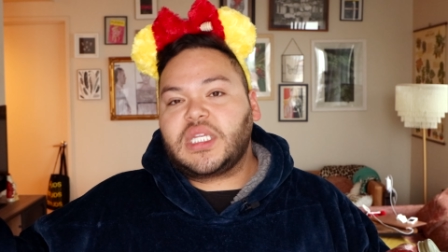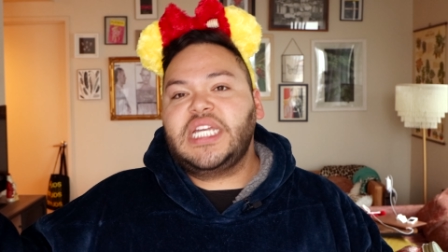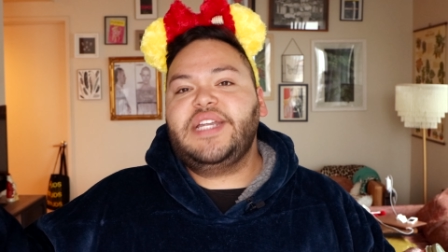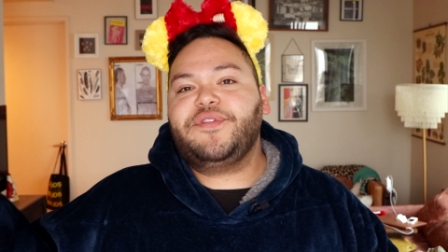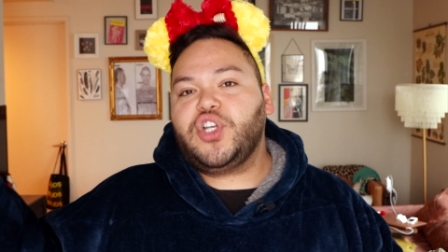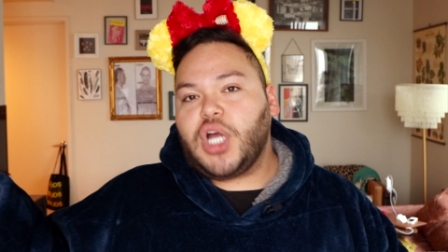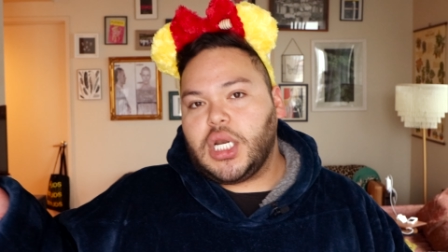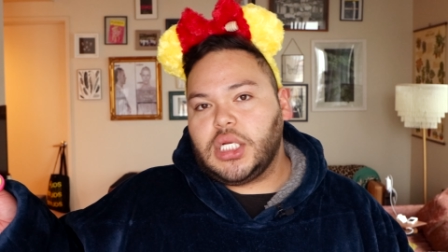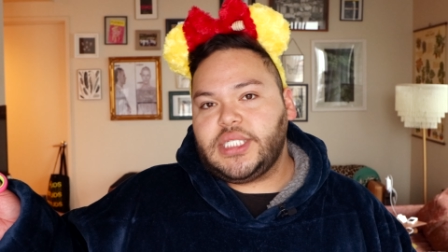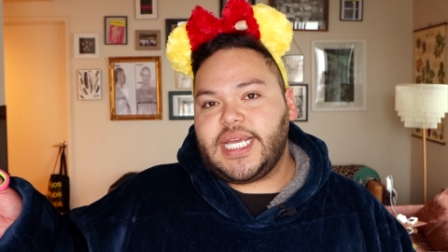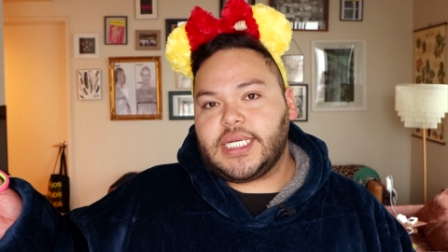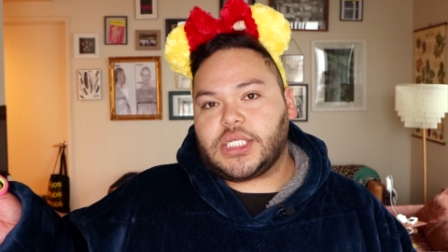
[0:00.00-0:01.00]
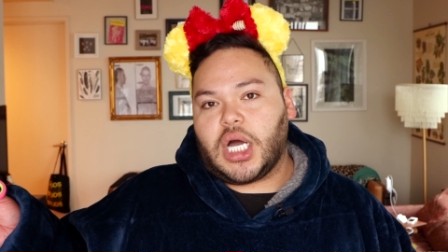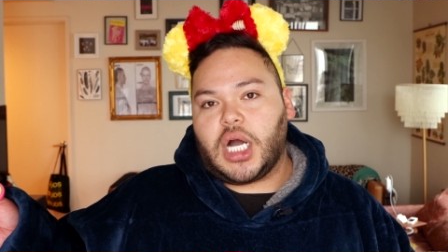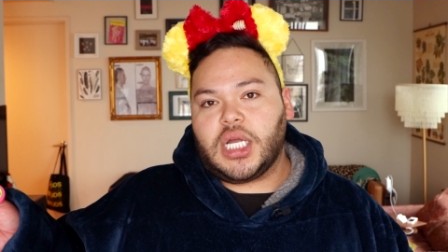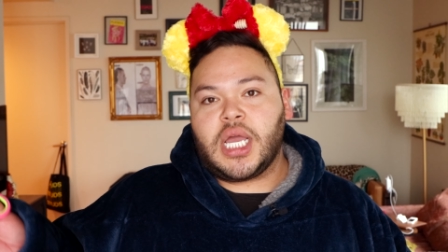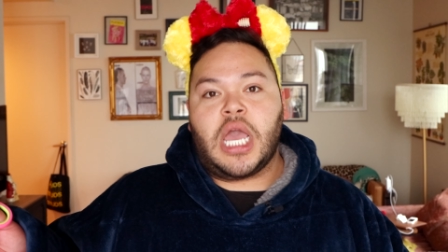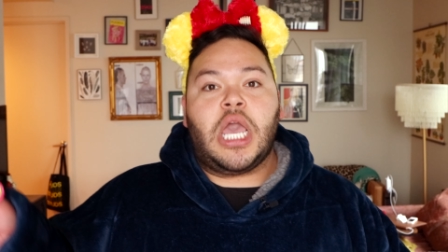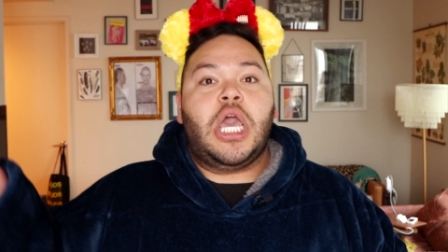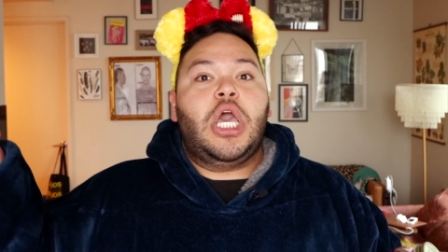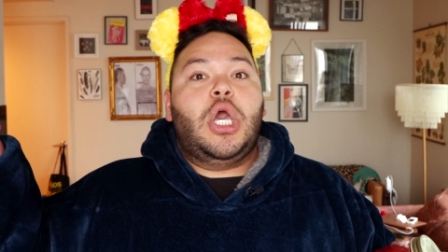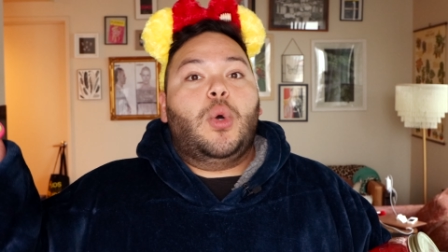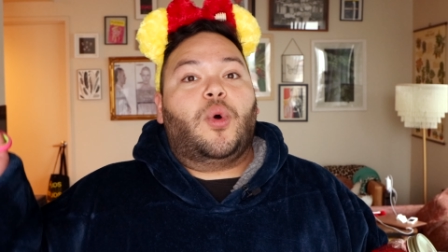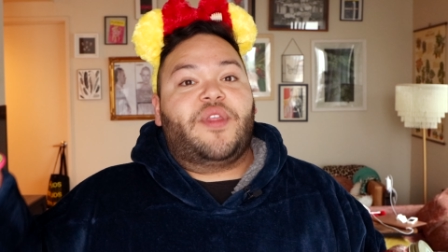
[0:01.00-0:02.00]
And if you're not on TikTok,
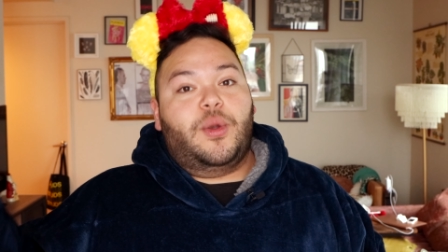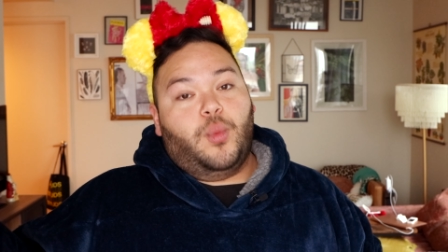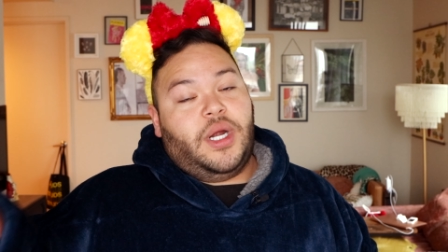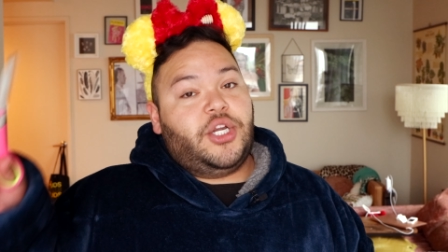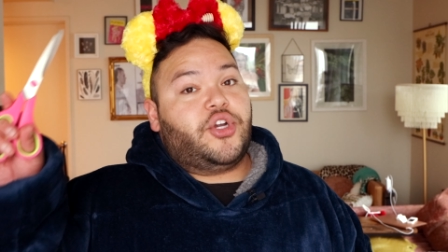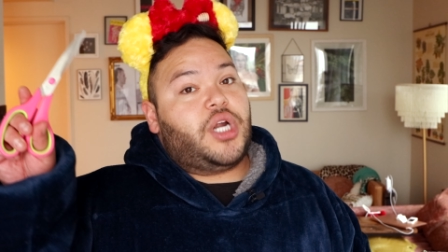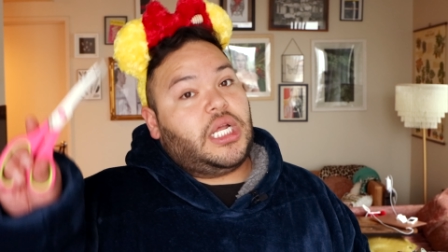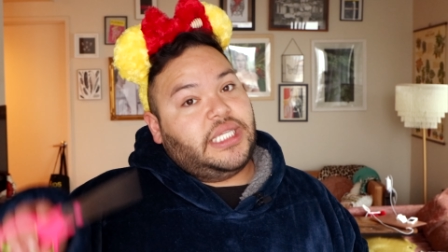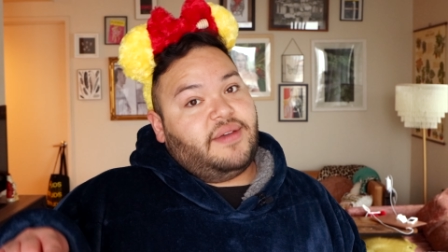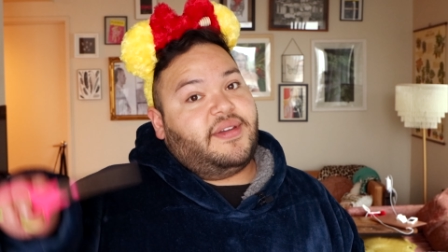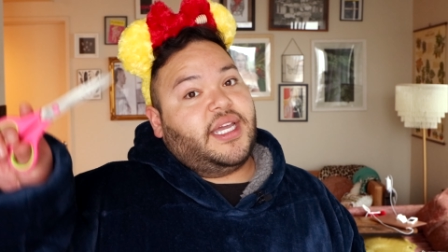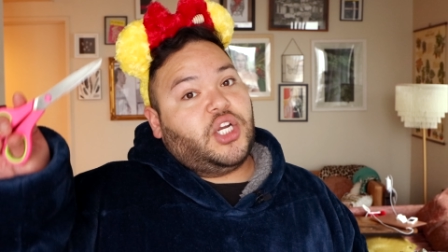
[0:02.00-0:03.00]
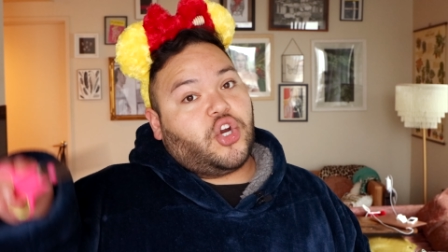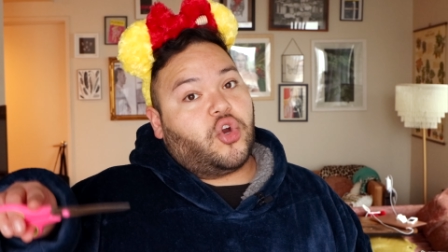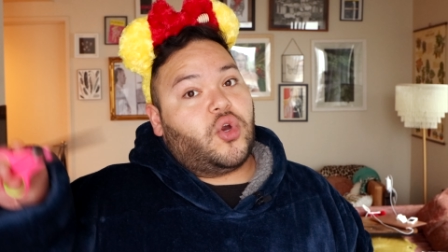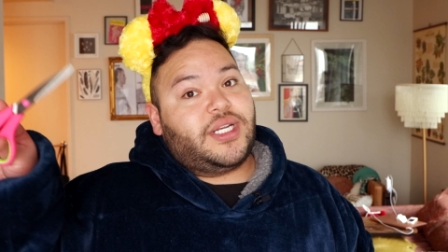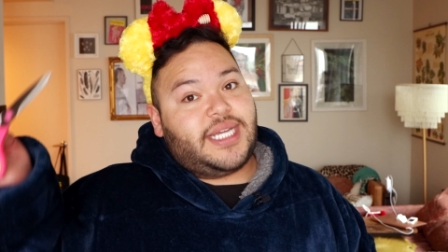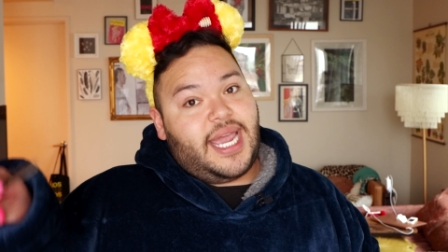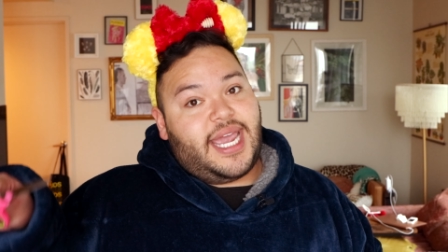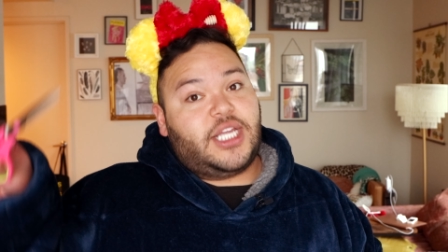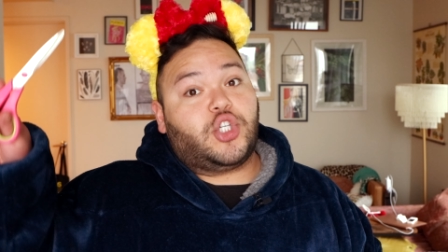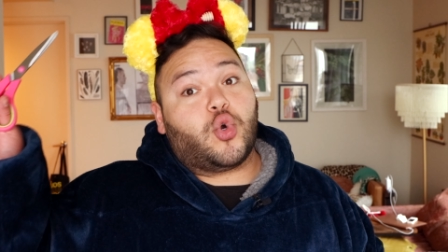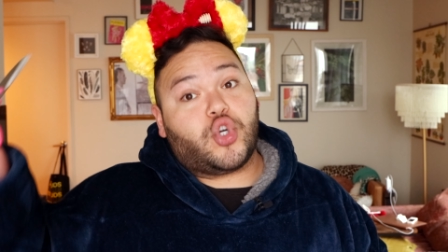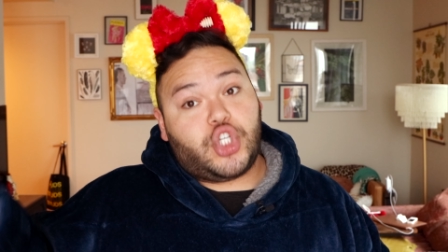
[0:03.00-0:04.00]
well, then one, you're not living in current
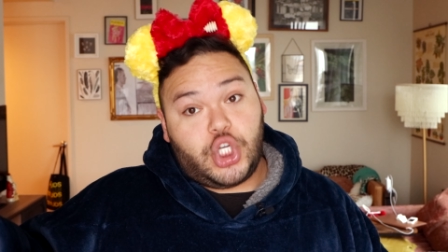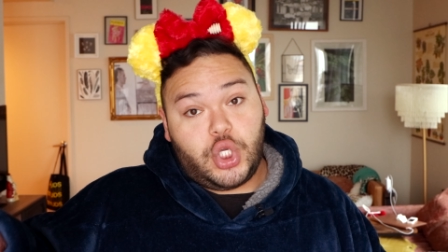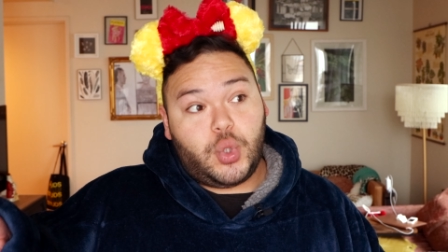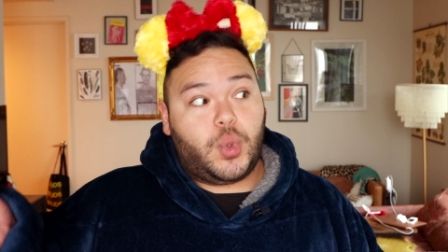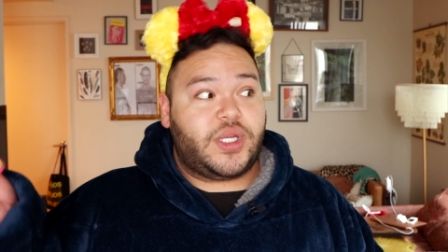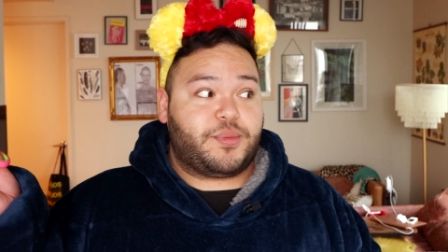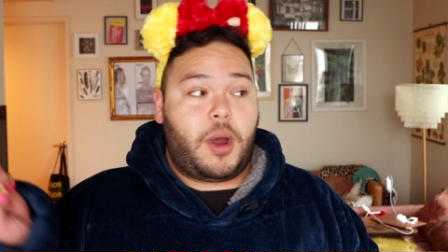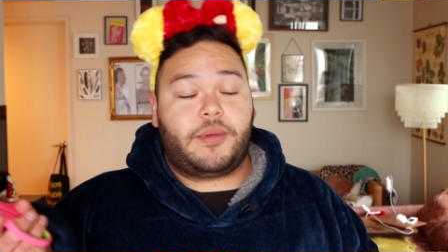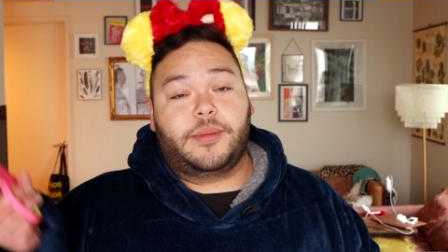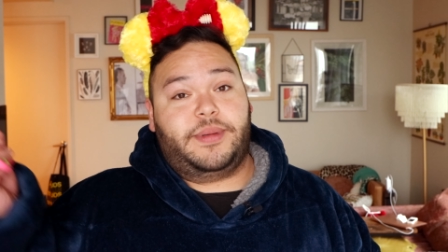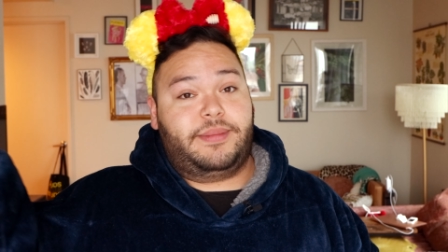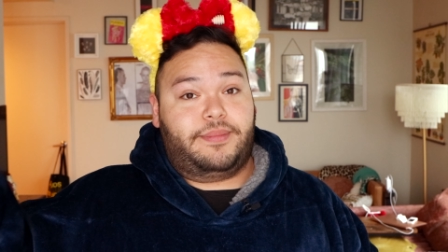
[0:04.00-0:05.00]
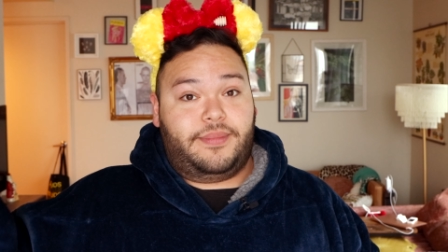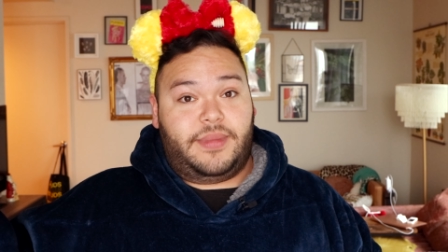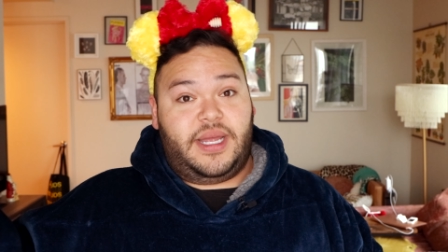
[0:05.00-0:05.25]
age, or two, it's probably